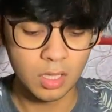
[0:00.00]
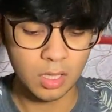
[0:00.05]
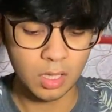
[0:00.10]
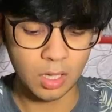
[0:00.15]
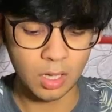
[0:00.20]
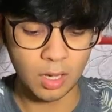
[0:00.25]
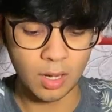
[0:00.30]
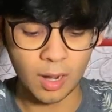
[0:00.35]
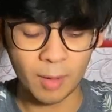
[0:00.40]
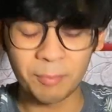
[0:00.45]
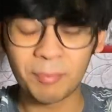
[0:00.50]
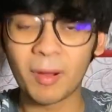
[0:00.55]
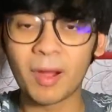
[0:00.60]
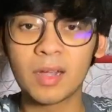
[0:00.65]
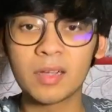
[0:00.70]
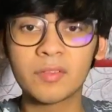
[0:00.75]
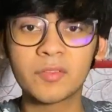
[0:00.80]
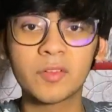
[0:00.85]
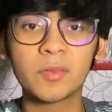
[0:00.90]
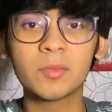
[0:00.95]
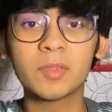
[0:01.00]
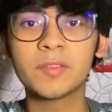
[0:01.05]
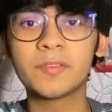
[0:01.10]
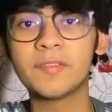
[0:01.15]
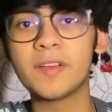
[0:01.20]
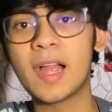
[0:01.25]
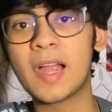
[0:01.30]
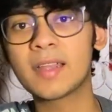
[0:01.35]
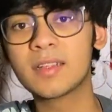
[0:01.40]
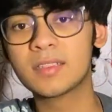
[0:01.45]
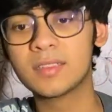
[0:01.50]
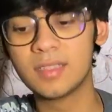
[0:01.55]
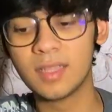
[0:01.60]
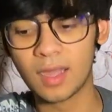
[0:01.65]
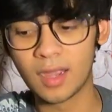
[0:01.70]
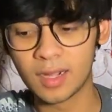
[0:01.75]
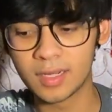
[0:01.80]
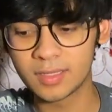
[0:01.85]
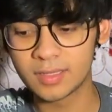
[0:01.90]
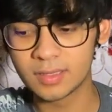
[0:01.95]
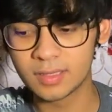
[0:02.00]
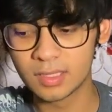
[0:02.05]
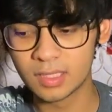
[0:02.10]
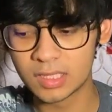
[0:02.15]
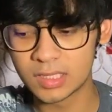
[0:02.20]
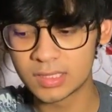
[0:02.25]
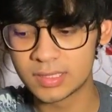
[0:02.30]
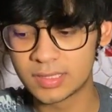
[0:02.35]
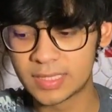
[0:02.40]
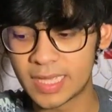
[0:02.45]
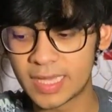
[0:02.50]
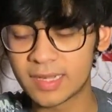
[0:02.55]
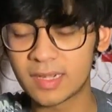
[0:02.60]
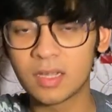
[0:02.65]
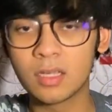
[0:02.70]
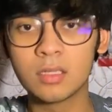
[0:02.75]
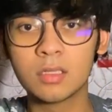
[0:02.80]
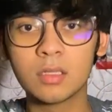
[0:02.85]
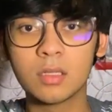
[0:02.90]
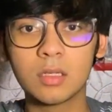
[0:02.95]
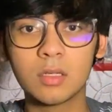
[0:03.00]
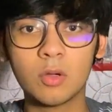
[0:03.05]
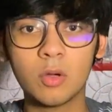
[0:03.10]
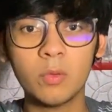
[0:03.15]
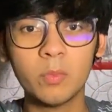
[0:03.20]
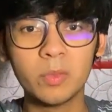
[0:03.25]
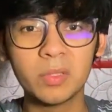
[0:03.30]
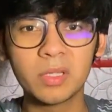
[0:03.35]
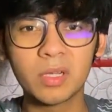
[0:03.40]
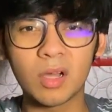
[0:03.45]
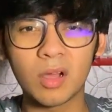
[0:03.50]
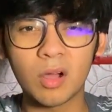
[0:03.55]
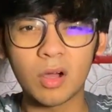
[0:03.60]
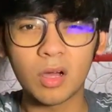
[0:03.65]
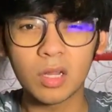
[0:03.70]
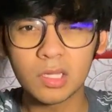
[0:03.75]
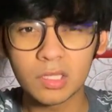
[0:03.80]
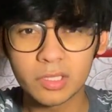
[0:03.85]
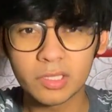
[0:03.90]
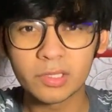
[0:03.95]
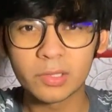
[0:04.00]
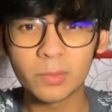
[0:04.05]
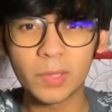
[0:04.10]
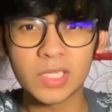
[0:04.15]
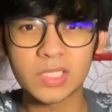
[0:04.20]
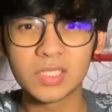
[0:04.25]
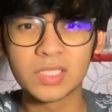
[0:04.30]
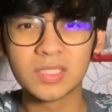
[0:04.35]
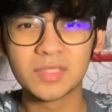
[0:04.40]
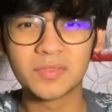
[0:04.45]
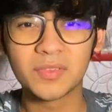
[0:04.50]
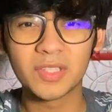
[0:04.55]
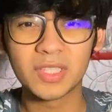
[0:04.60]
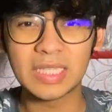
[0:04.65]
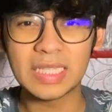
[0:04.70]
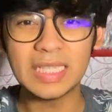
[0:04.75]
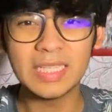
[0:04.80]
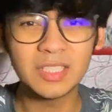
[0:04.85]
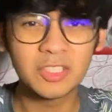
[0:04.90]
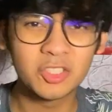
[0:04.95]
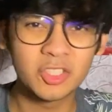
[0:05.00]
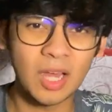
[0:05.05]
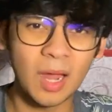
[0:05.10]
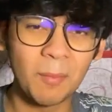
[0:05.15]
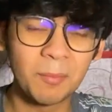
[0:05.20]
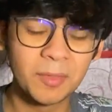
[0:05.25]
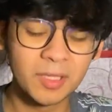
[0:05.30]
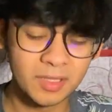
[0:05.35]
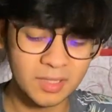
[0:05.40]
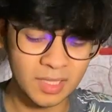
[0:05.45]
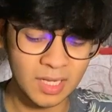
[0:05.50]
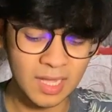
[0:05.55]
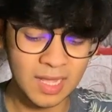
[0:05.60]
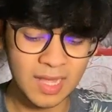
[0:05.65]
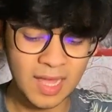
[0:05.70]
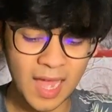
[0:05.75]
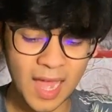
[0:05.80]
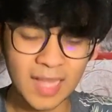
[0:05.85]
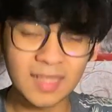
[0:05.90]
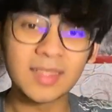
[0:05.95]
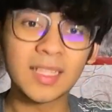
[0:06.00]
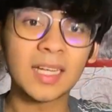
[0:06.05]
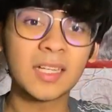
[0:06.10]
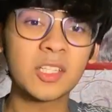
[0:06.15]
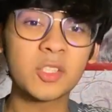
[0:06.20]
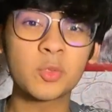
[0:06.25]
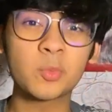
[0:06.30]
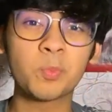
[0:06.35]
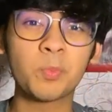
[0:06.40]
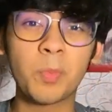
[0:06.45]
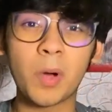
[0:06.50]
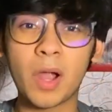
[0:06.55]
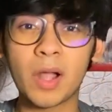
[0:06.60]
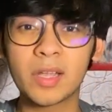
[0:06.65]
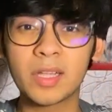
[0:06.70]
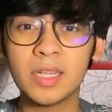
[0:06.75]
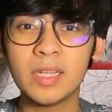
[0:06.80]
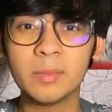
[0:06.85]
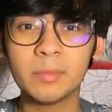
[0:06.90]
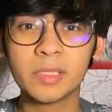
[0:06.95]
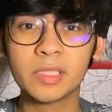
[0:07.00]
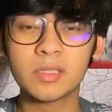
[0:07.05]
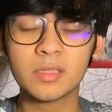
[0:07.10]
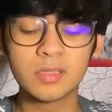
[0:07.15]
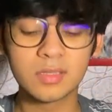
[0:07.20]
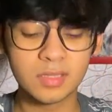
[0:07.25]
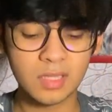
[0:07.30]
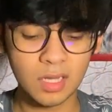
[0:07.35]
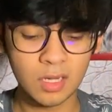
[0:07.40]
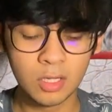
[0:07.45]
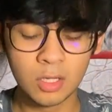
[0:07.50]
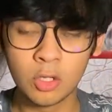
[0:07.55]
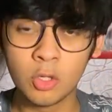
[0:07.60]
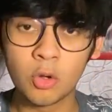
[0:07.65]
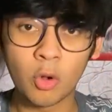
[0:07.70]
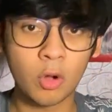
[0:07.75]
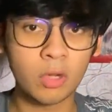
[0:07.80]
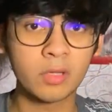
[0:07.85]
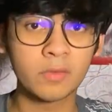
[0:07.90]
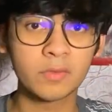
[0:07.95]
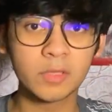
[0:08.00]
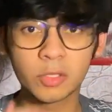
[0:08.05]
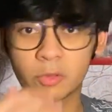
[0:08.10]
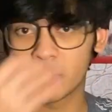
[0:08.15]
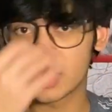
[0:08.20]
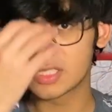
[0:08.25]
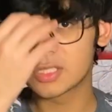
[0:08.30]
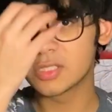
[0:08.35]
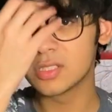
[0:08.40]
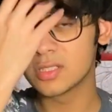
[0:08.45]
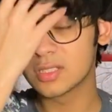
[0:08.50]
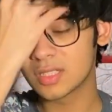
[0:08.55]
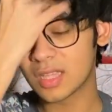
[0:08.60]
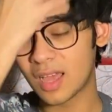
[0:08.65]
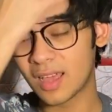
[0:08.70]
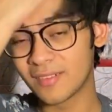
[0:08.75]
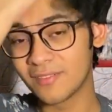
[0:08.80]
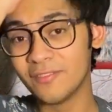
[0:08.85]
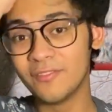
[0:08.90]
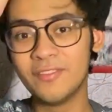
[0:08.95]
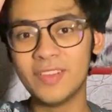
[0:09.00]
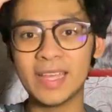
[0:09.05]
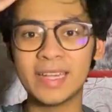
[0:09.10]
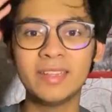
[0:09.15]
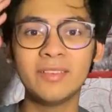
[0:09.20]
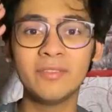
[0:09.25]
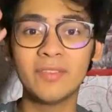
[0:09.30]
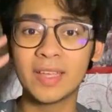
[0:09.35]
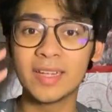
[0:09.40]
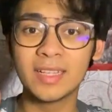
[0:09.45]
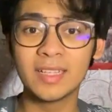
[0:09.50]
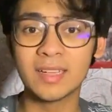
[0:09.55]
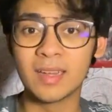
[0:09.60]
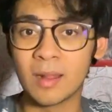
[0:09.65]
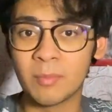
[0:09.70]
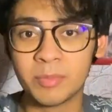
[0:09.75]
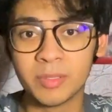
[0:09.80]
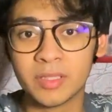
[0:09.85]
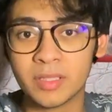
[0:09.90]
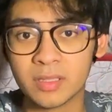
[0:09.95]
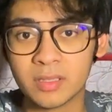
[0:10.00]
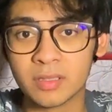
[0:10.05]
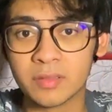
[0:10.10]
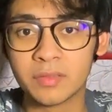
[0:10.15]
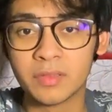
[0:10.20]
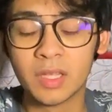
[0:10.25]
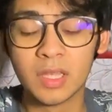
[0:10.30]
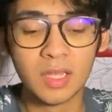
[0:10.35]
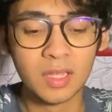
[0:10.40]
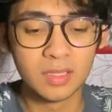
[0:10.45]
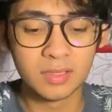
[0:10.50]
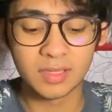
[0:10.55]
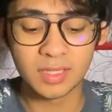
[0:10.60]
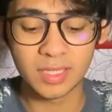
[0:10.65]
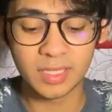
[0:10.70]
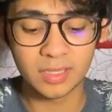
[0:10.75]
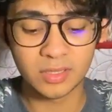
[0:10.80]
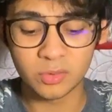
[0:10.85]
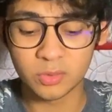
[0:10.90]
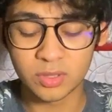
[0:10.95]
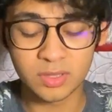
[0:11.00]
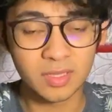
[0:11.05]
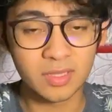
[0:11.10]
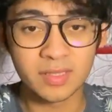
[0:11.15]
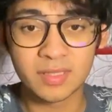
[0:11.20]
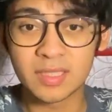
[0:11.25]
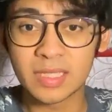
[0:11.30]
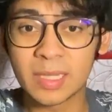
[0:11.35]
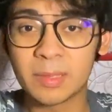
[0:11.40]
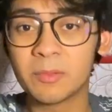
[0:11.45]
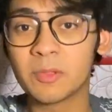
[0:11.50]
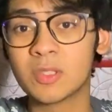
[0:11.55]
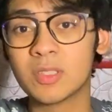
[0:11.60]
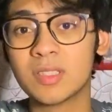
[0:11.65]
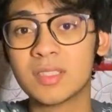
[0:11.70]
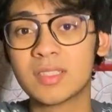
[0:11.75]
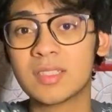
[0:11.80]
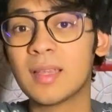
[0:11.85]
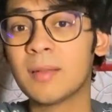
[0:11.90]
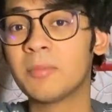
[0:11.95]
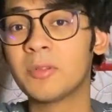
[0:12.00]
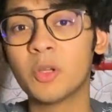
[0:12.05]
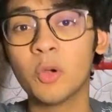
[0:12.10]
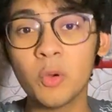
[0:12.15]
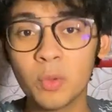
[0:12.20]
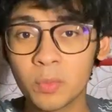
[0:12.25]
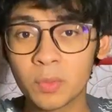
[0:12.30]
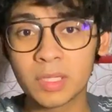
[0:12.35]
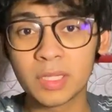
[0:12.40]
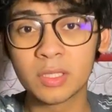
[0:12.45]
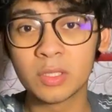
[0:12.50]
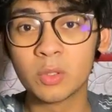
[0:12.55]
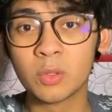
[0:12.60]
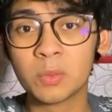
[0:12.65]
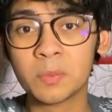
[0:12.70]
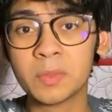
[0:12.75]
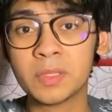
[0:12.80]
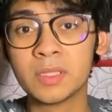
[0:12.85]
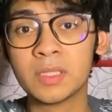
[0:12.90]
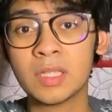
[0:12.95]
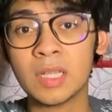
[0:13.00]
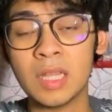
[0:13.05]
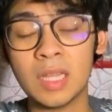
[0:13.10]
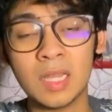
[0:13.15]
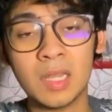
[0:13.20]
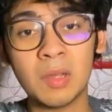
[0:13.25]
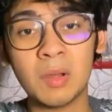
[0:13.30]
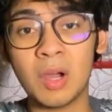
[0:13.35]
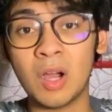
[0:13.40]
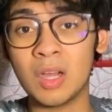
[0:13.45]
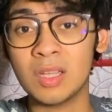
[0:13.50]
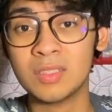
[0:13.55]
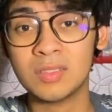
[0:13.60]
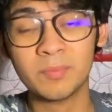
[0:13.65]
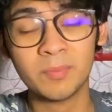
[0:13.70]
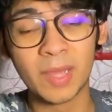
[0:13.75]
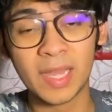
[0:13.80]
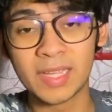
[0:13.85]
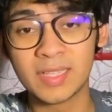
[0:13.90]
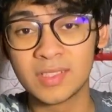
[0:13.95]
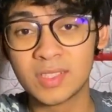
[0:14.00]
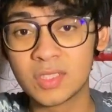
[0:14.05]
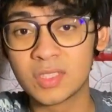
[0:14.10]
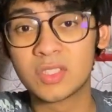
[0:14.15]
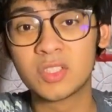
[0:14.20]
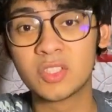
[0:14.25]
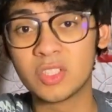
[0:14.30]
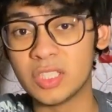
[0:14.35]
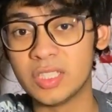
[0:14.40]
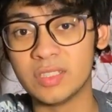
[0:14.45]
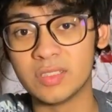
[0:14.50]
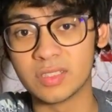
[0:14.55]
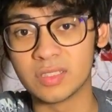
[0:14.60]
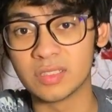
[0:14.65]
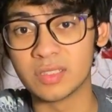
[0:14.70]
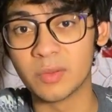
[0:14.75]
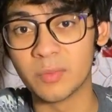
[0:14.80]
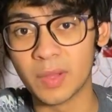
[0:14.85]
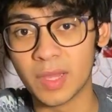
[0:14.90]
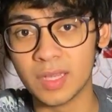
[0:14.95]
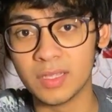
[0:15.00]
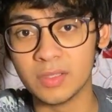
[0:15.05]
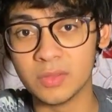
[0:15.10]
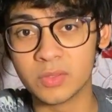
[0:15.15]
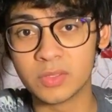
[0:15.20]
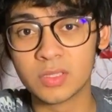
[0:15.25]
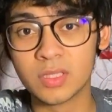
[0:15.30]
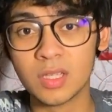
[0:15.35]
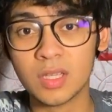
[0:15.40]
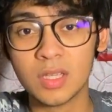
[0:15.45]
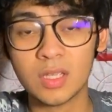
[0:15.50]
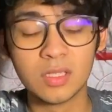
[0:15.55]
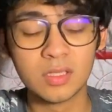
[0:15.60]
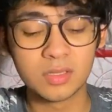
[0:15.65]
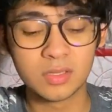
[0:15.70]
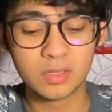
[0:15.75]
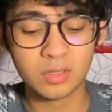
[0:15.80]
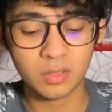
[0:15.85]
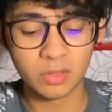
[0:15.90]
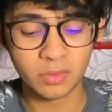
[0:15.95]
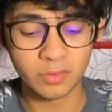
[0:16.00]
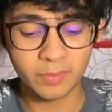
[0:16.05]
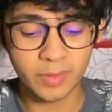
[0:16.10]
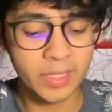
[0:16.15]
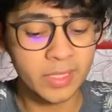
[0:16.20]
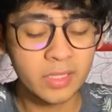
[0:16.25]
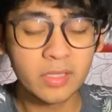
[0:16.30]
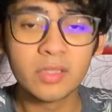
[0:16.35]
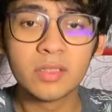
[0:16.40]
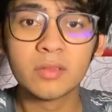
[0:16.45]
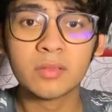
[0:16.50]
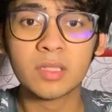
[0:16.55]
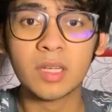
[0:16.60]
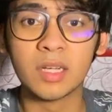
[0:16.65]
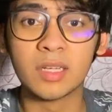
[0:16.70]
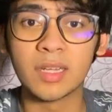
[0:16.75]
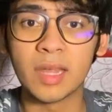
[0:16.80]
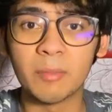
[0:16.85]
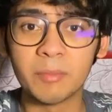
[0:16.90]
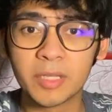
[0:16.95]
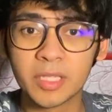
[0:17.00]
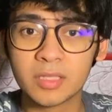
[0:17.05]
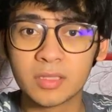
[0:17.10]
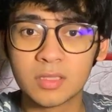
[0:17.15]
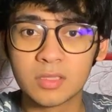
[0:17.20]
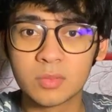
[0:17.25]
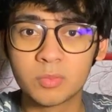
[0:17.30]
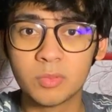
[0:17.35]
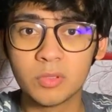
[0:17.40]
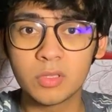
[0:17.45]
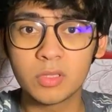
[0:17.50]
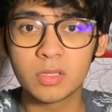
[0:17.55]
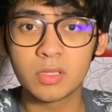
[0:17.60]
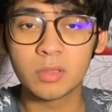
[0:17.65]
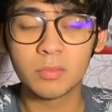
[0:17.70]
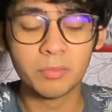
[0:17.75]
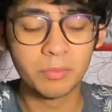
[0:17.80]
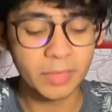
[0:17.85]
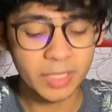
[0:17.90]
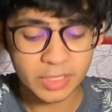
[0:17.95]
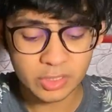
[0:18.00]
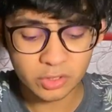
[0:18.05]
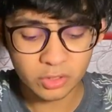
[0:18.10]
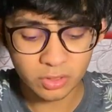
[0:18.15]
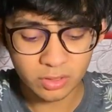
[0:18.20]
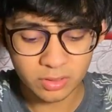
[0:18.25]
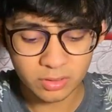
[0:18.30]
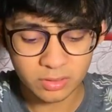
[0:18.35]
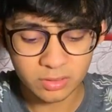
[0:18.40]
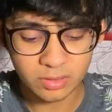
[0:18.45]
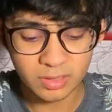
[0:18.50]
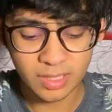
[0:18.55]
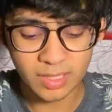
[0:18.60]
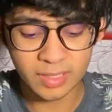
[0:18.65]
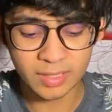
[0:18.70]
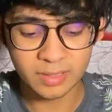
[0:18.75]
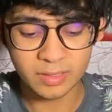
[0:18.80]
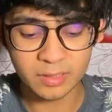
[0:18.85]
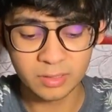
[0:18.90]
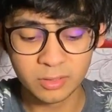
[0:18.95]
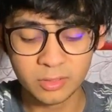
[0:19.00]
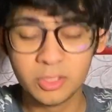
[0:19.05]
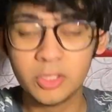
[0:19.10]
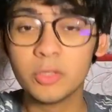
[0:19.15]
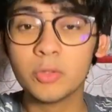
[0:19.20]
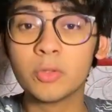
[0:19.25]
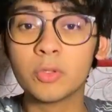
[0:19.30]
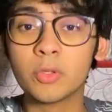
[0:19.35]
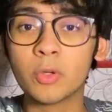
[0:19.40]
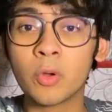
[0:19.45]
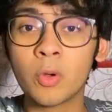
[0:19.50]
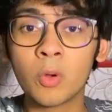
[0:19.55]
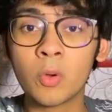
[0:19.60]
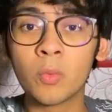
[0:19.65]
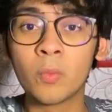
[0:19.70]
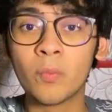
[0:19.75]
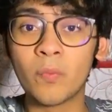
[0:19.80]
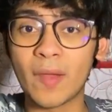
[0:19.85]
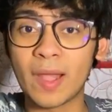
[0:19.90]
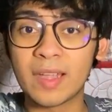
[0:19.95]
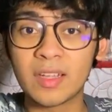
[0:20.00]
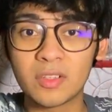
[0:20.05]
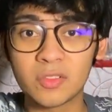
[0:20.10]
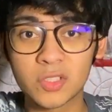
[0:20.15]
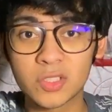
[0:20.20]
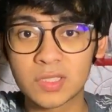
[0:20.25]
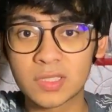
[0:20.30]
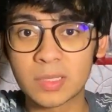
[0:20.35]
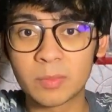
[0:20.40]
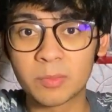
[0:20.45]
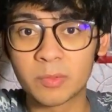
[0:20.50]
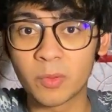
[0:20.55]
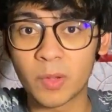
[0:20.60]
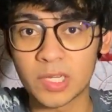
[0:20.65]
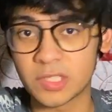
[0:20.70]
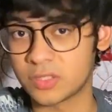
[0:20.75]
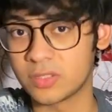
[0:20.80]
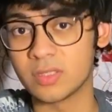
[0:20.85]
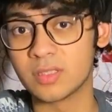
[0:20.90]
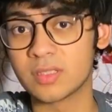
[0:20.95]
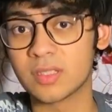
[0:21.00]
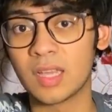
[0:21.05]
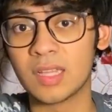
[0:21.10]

apart from the fact that there are over 100 questions for each chapter, and that is partly because a lot of the questions are very, very repetitive. They use the same concept over and over by just changing the values. So when you're attempting this book, make sure that you know when to skip questions.